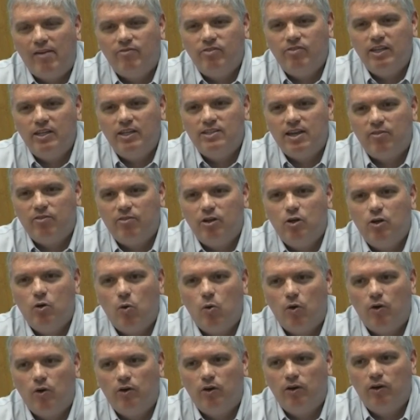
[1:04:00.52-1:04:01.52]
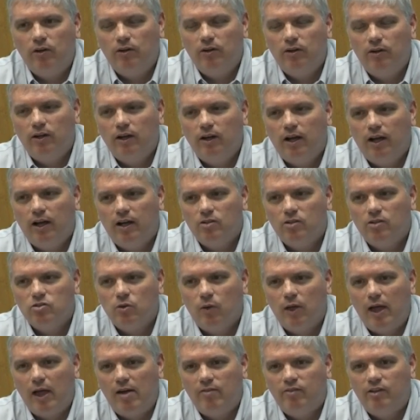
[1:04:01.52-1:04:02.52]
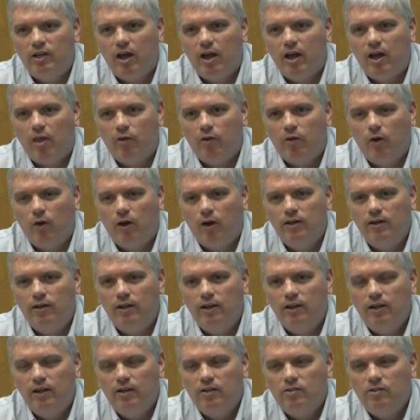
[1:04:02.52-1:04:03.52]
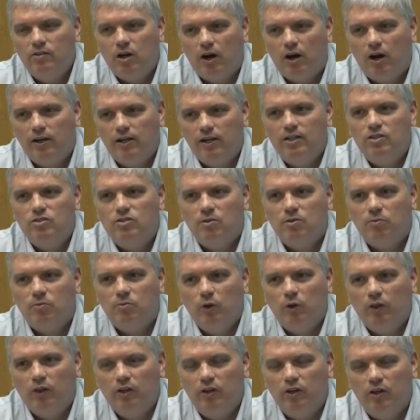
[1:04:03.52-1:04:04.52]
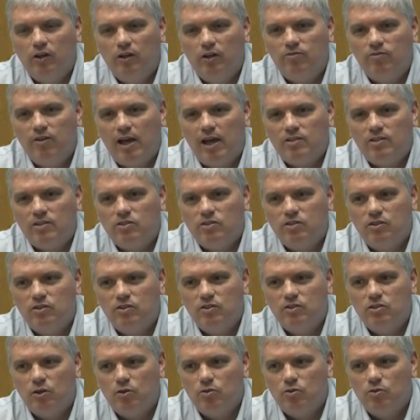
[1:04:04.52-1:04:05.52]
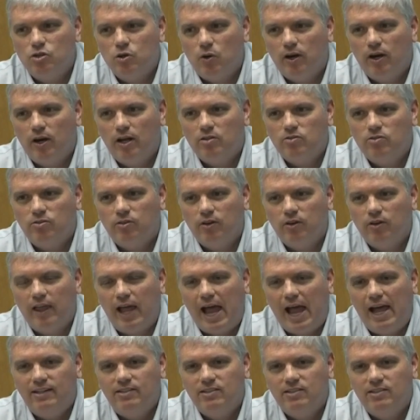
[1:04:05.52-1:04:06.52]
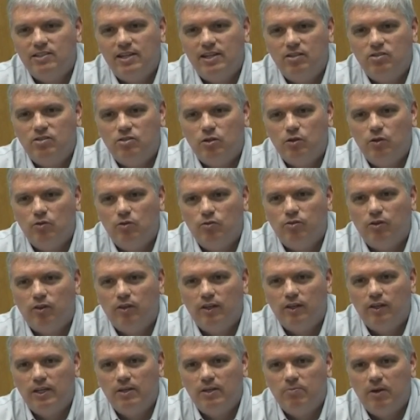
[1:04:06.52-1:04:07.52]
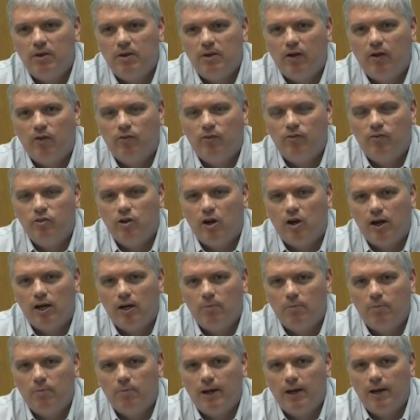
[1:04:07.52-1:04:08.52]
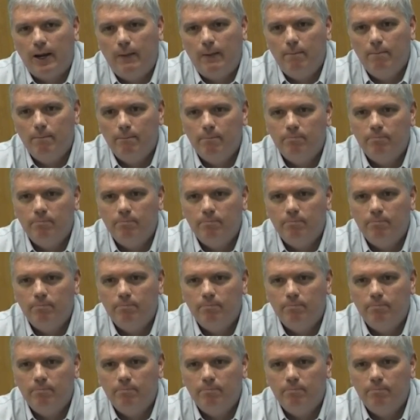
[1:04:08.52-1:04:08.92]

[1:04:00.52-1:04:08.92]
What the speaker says: have these every quarter. So we'll have another one targeting some really good investors. So join us for that. Stay tuned for the email talking about it.